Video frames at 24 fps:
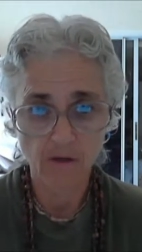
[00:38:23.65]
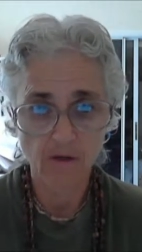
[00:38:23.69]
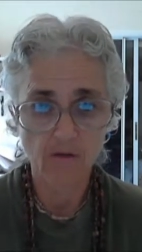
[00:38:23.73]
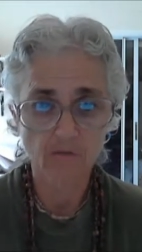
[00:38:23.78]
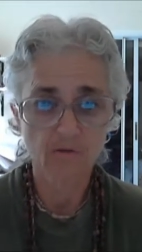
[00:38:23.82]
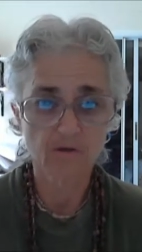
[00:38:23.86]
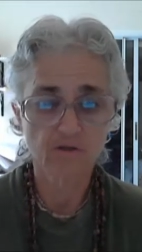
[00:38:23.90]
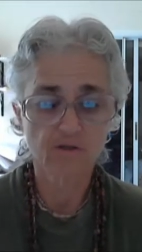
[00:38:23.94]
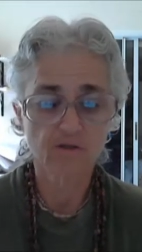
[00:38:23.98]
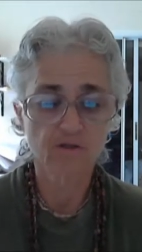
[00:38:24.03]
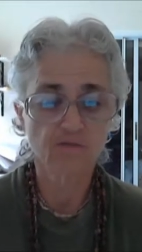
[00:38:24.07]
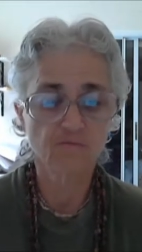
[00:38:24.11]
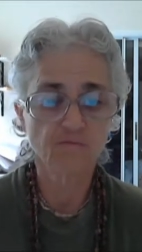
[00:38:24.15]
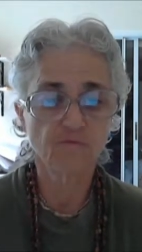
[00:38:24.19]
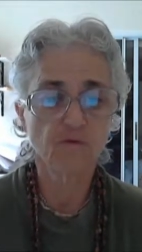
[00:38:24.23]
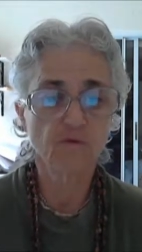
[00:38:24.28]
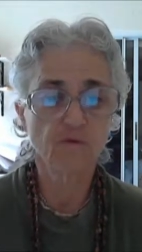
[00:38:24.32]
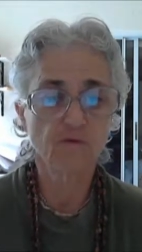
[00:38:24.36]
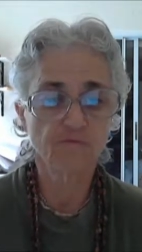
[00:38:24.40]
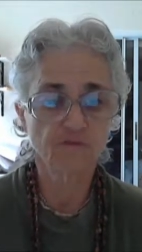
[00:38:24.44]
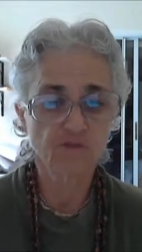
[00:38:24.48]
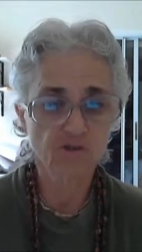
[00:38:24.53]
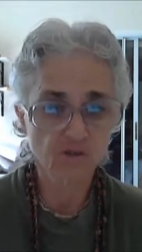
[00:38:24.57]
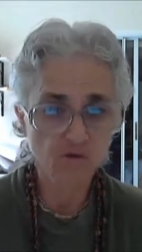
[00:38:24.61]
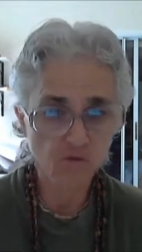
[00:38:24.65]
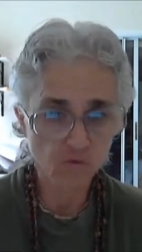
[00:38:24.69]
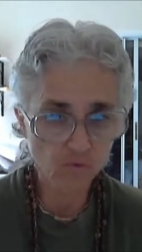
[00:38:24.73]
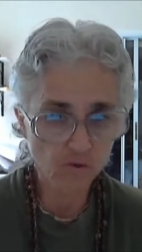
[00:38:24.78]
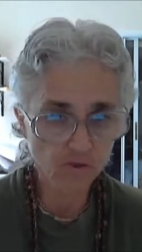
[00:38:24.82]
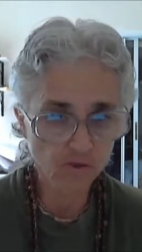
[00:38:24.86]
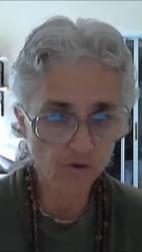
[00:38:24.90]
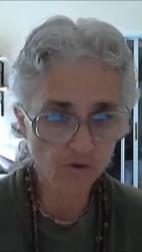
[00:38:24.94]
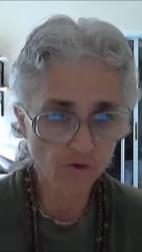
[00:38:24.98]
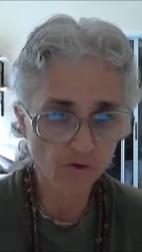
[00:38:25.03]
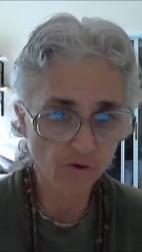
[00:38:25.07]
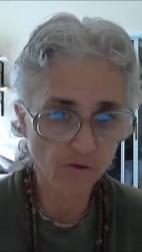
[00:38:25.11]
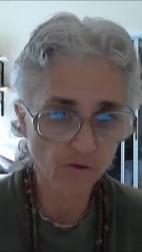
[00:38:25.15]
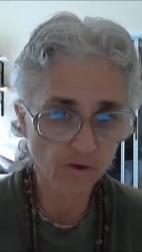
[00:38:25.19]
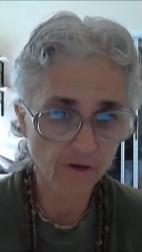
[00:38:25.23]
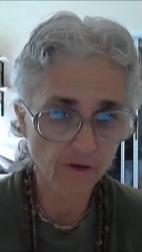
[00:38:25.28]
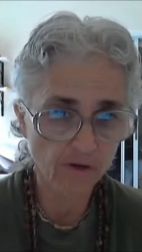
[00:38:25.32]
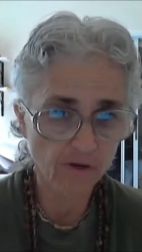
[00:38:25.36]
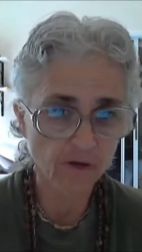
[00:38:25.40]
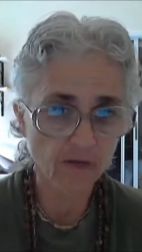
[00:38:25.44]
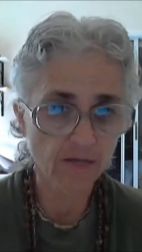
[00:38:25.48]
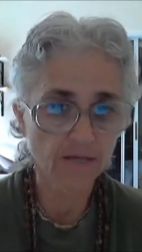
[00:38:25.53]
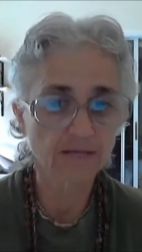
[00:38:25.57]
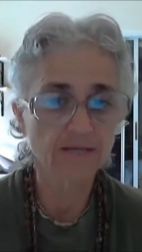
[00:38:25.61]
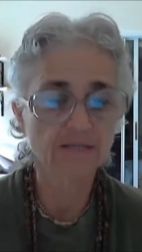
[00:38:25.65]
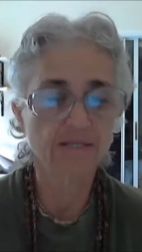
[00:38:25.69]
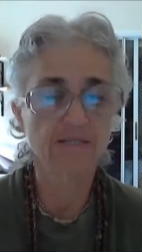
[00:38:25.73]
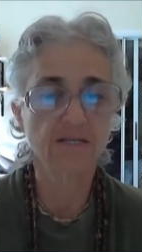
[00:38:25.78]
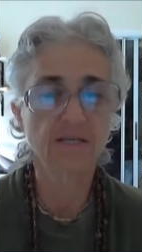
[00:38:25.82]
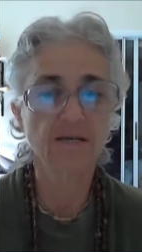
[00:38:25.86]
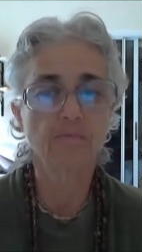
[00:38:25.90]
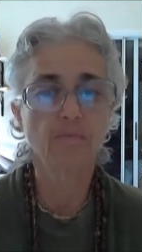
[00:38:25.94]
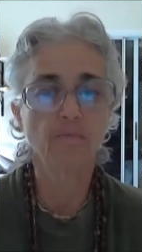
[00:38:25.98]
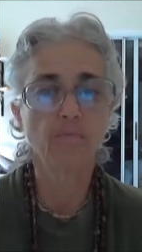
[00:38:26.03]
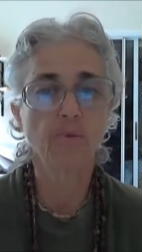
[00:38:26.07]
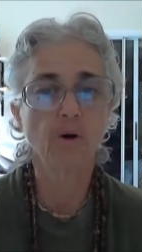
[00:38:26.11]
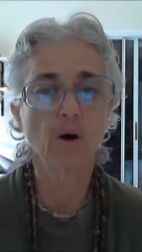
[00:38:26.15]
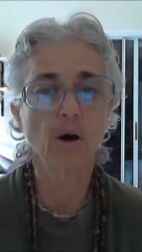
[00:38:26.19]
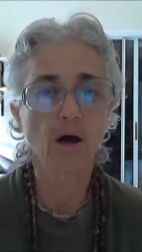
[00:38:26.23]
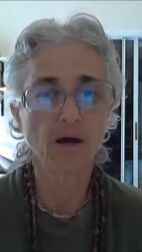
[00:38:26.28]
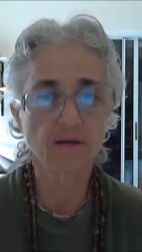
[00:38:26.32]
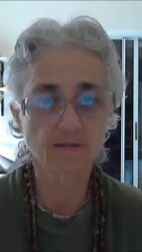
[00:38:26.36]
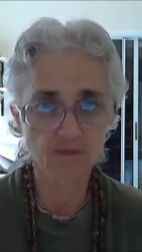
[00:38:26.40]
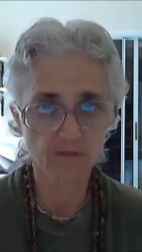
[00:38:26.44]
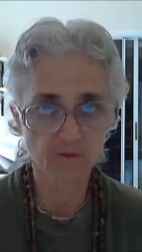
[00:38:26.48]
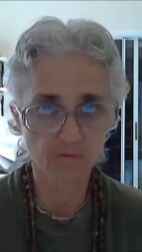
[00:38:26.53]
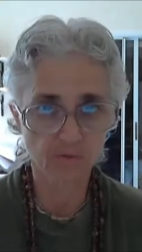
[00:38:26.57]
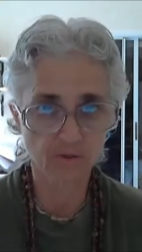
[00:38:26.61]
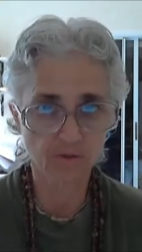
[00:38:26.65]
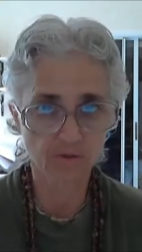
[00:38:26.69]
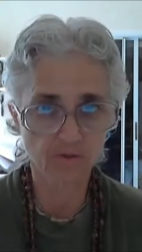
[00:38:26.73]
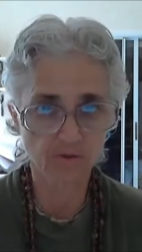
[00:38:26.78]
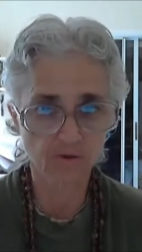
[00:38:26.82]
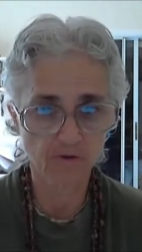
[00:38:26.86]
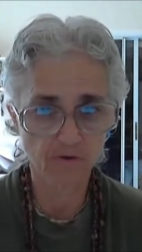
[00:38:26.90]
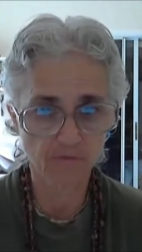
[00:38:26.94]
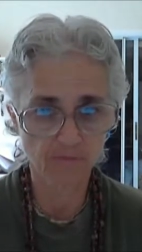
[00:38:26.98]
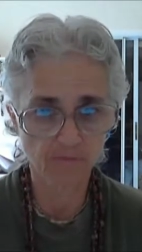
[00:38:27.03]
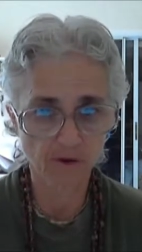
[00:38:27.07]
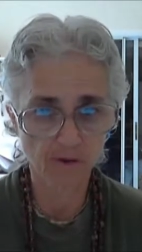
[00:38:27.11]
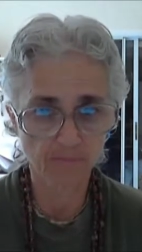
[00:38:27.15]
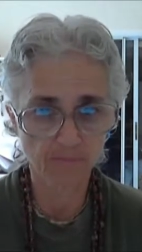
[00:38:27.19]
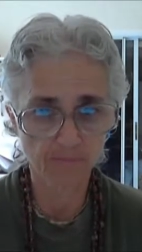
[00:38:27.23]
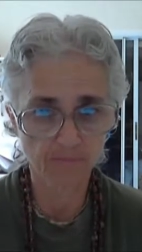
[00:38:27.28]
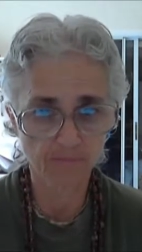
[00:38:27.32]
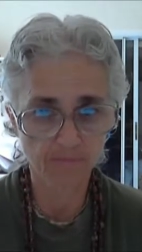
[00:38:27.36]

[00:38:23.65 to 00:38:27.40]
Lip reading: which is full of stool and urine, is impossible to give up.